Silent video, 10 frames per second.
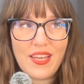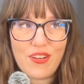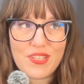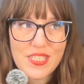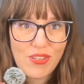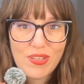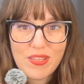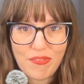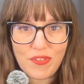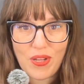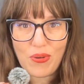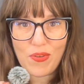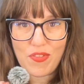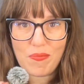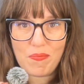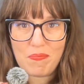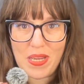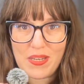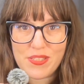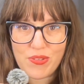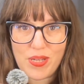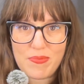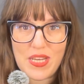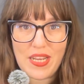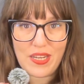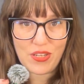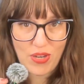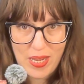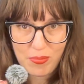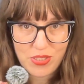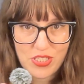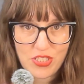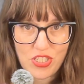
you're still in the flow of the manuscript and you're able to